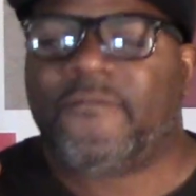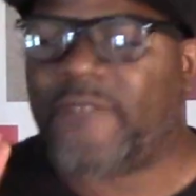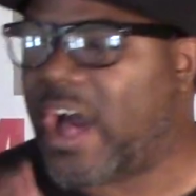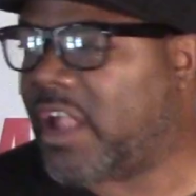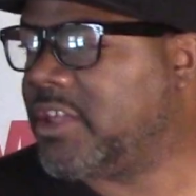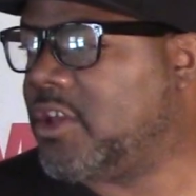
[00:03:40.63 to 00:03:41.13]

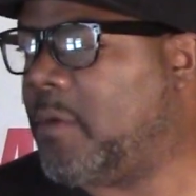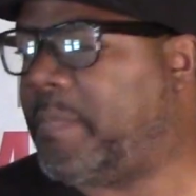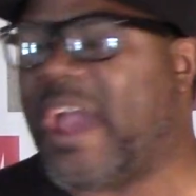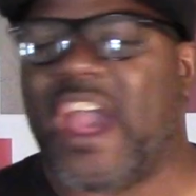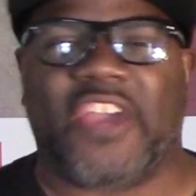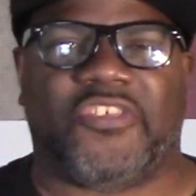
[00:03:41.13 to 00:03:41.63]
Follow your
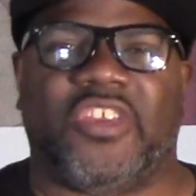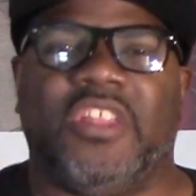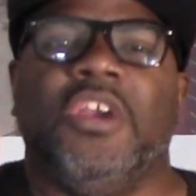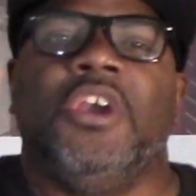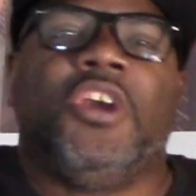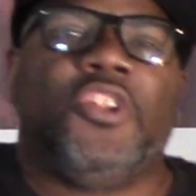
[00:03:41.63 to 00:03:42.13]

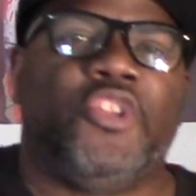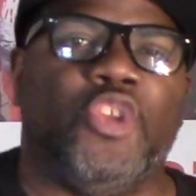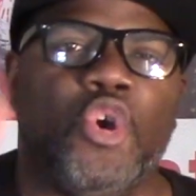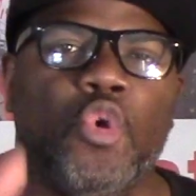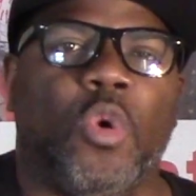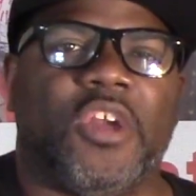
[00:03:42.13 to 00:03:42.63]
passion.
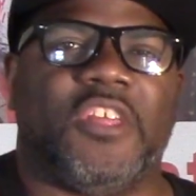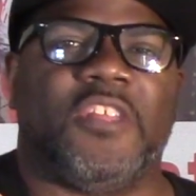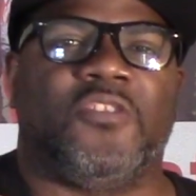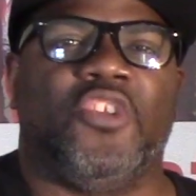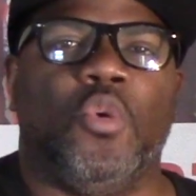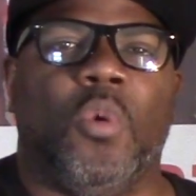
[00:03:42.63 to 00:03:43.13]
Do
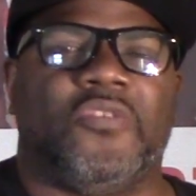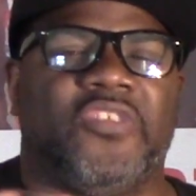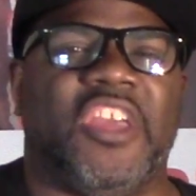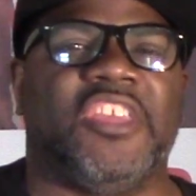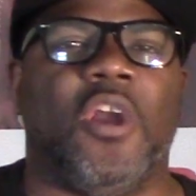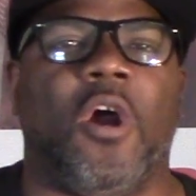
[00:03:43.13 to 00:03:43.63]
what, do
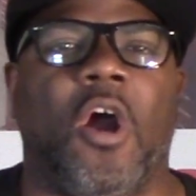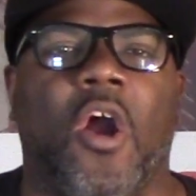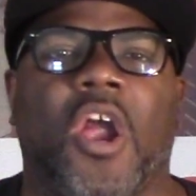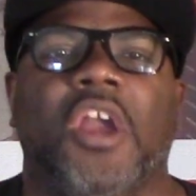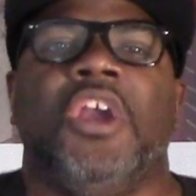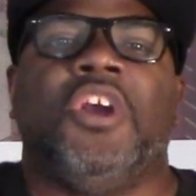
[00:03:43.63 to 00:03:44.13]
what's in your
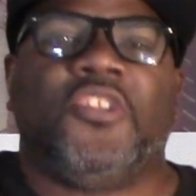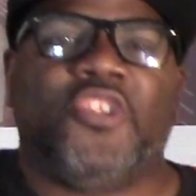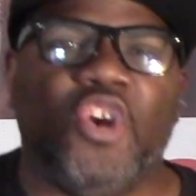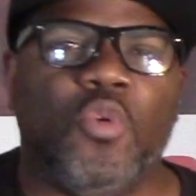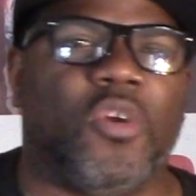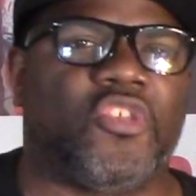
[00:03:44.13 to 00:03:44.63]
heart.
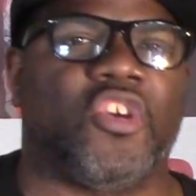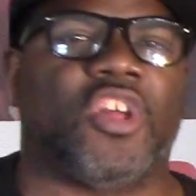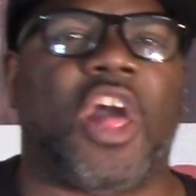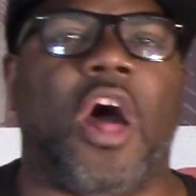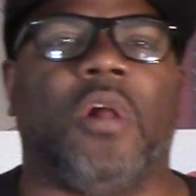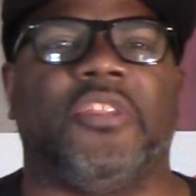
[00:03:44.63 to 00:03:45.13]
Do what
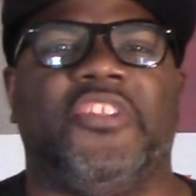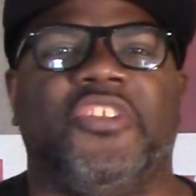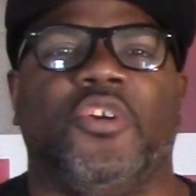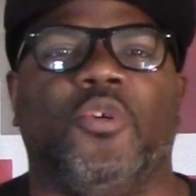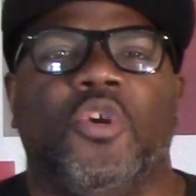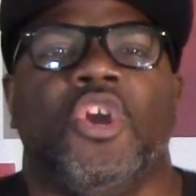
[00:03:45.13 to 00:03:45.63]
you're called to
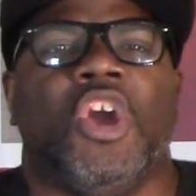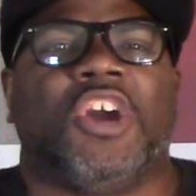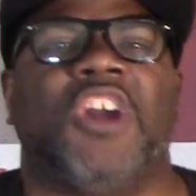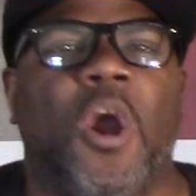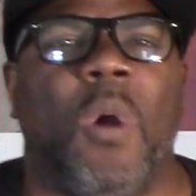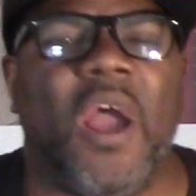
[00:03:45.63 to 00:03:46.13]
do.
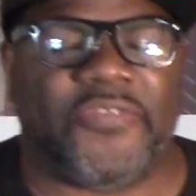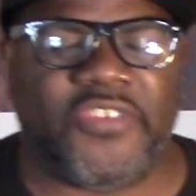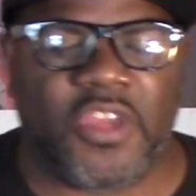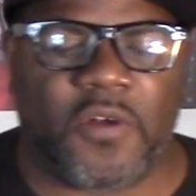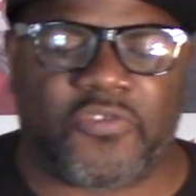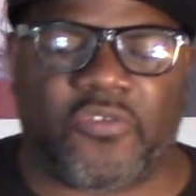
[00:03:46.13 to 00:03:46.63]
Go after
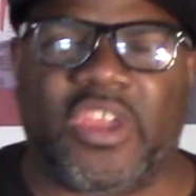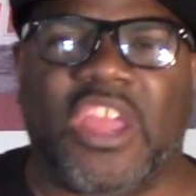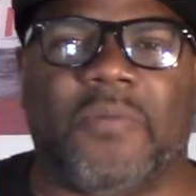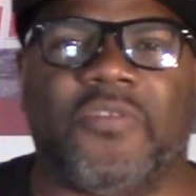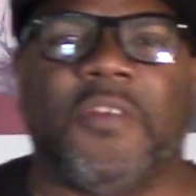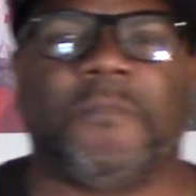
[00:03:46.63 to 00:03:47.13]
your dreams.